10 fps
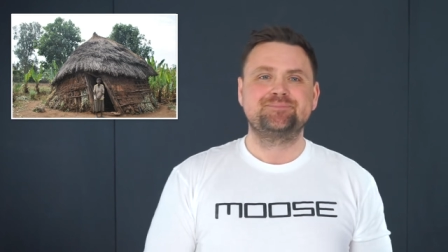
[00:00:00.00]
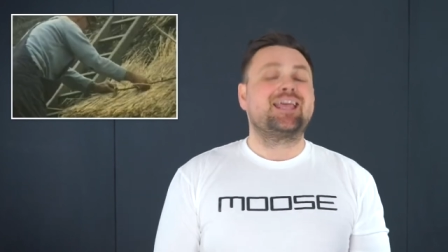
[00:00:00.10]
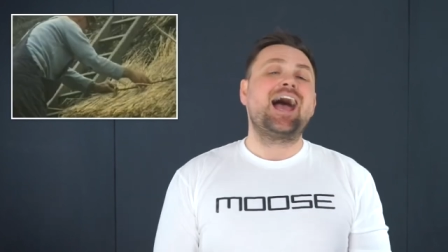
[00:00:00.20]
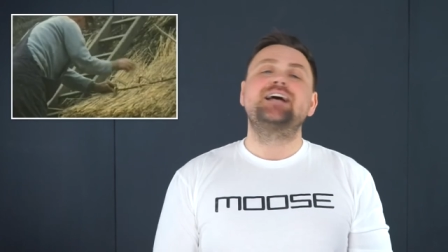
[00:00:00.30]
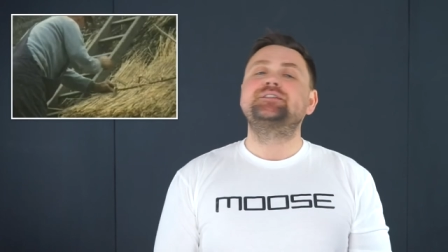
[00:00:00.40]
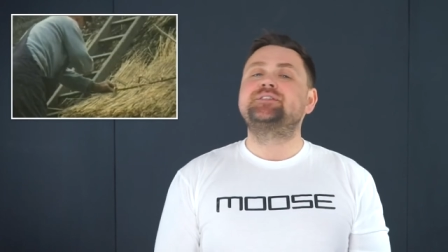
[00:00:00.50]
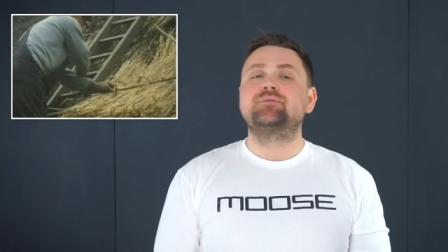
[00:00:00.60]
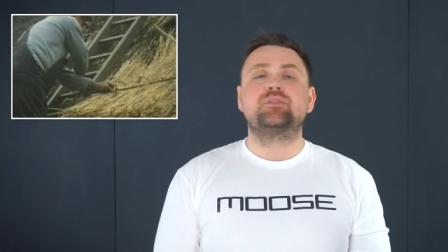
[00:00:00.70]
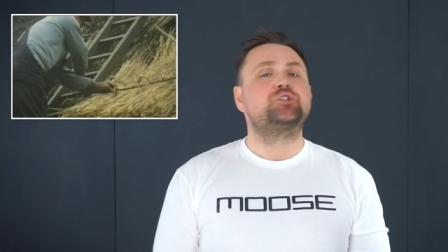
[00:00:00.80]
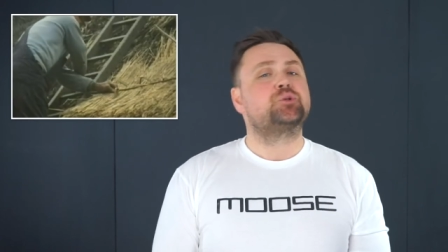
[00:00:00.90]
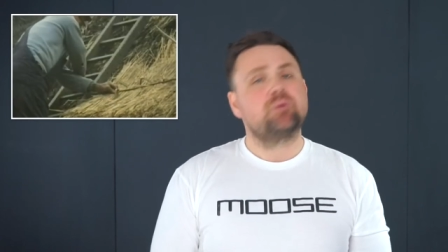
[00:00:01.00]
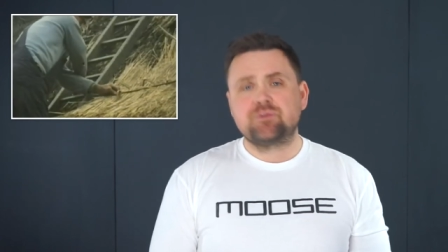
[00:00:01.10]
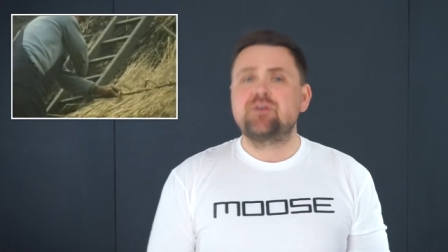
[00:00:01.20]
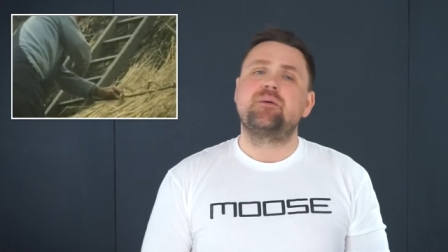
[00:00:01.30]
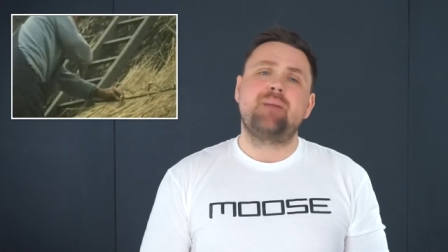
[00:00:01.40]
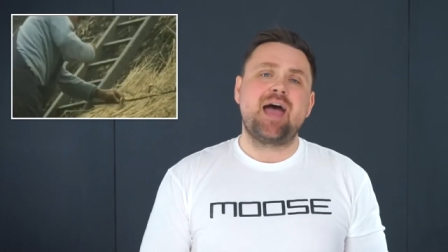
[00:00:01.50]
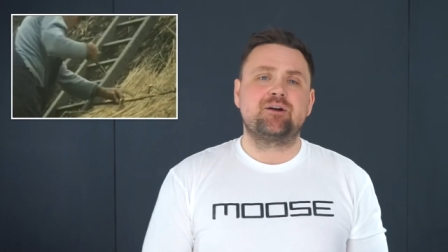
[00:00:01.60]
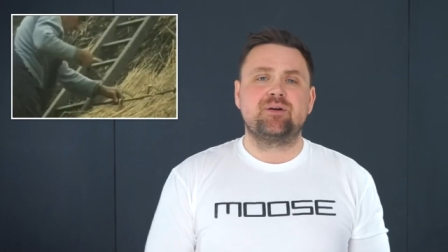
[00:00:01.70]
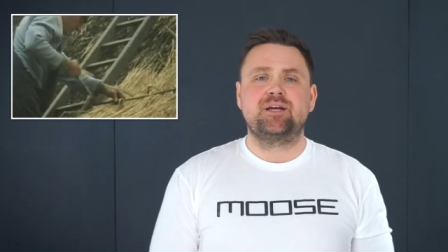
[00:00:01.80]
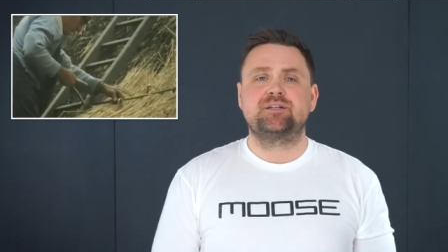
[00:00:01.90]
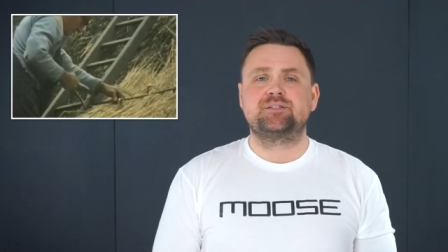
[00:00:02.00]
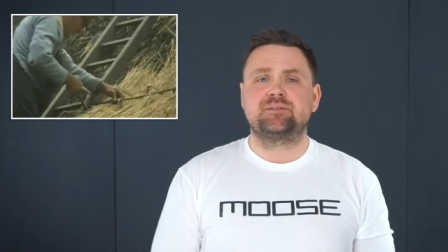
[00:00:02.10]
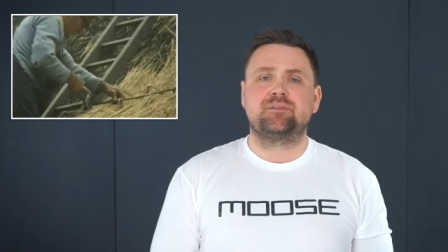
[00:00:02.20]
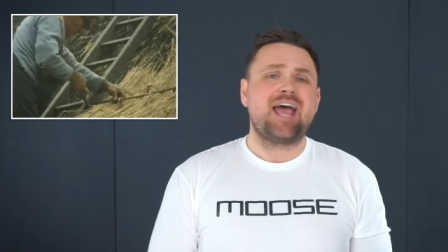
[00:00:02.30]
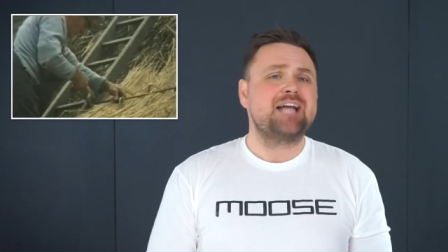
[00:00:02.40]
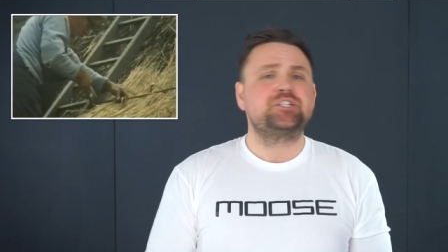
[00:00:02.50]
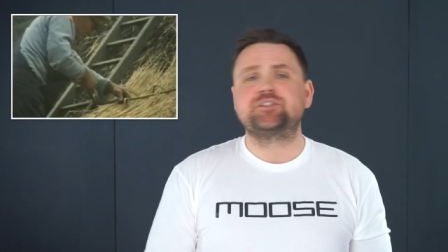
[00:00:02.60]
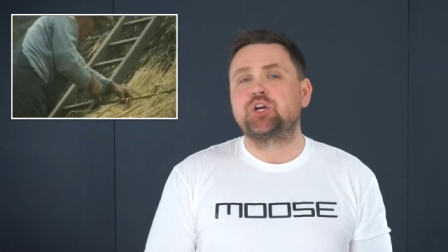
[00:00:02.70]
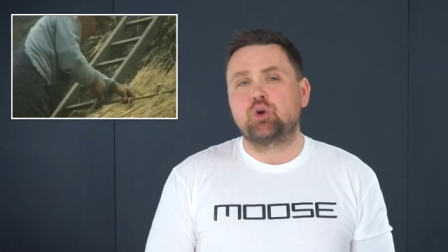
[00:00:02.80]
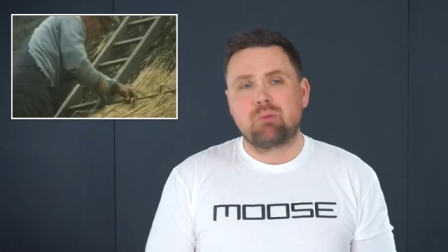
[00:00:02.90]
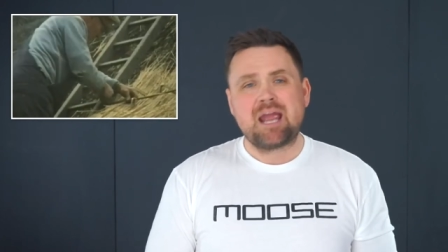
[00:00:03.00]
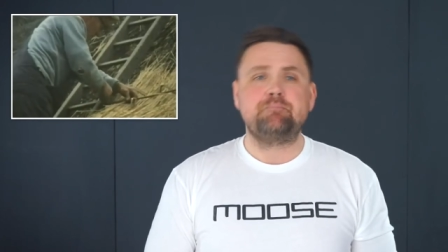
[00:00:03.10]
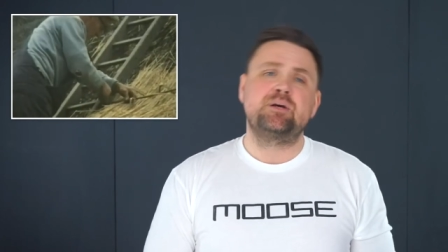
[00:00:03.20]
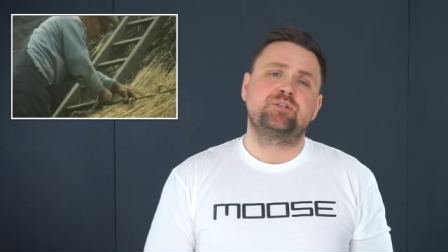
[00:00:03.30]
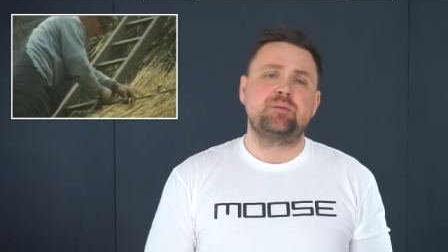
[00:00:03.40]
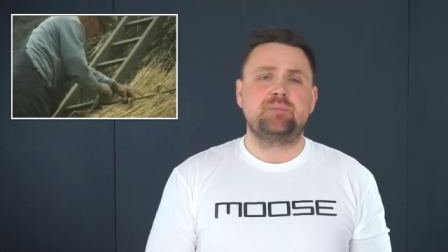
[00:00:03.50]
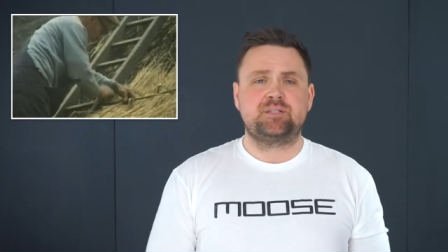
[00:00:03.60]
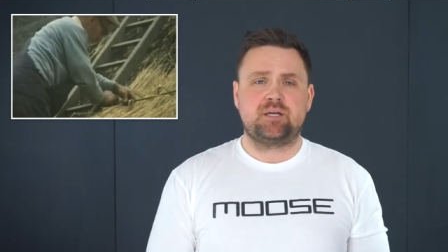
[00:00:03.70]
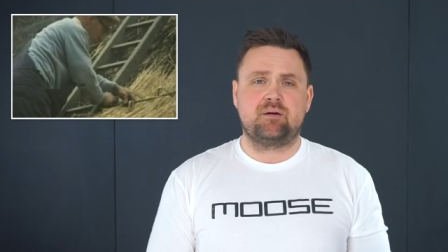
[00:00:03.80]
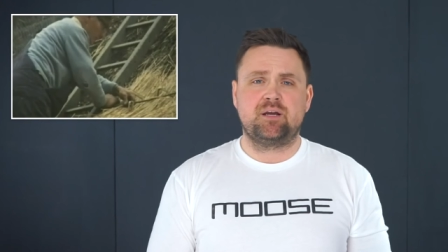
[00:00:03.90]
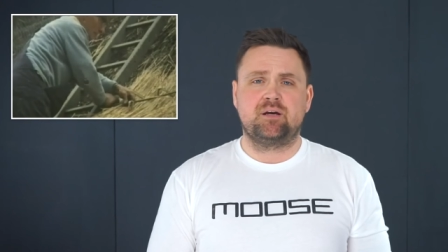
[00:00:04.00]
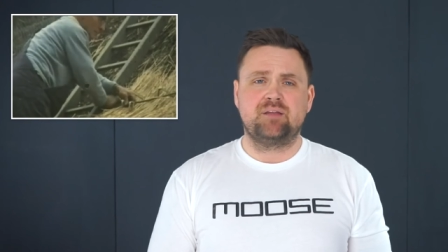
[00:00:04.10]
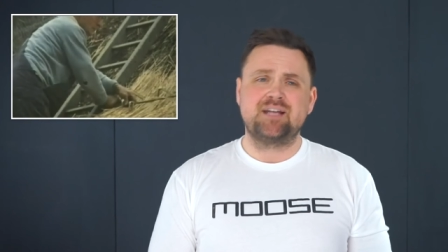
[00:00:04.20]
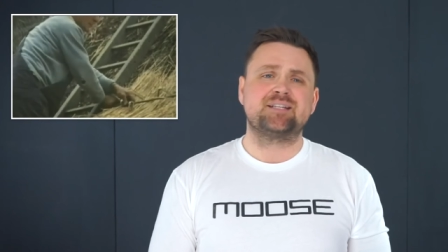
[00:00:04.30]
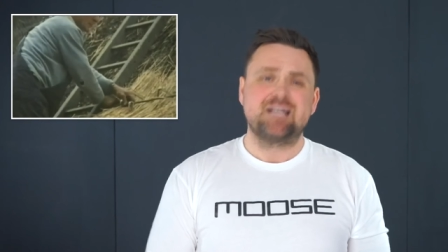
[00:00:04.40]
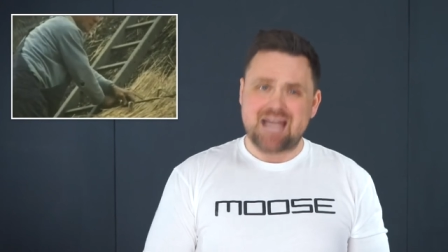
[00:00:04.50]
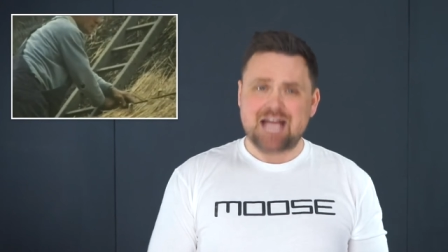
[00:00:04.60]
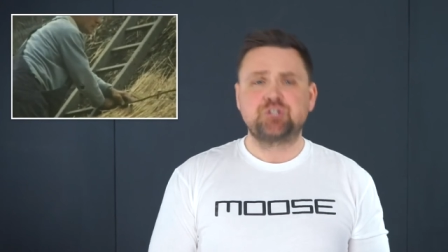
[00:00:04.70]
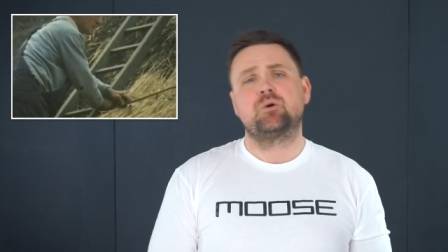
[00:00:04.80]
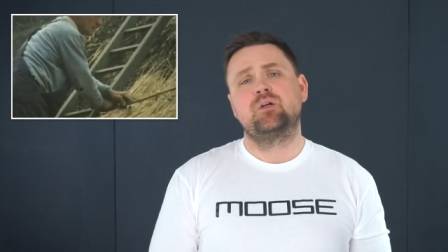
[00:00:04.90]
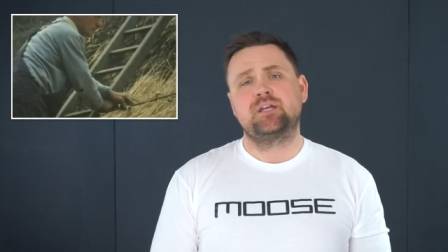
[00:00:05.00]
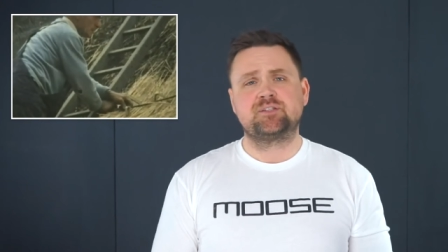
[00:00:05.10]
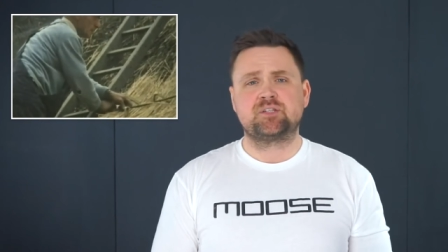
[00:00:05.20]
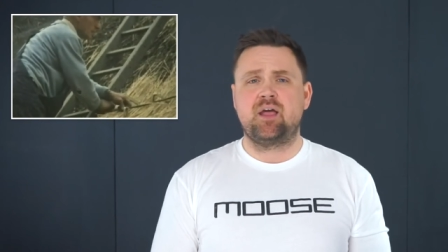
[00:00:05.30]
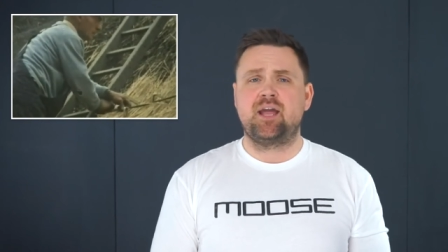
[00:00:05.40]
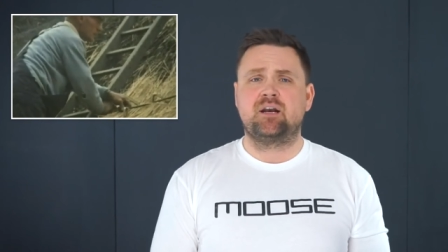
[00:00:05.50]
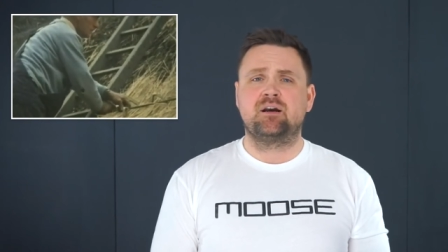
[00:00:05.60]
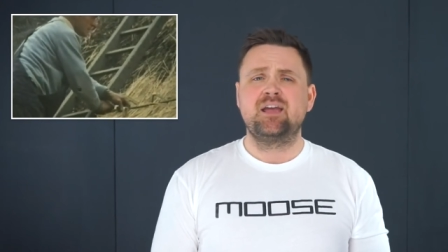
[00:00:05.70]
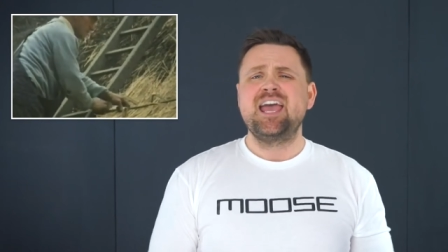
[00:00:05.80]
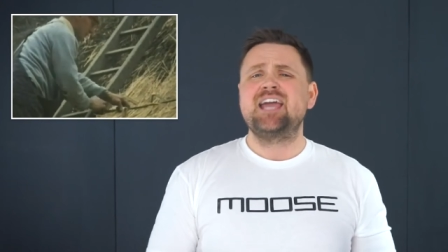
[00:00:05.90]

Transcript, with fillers: Guys, the truth of the matter is, thatch is a great building material. It's a natural insulator.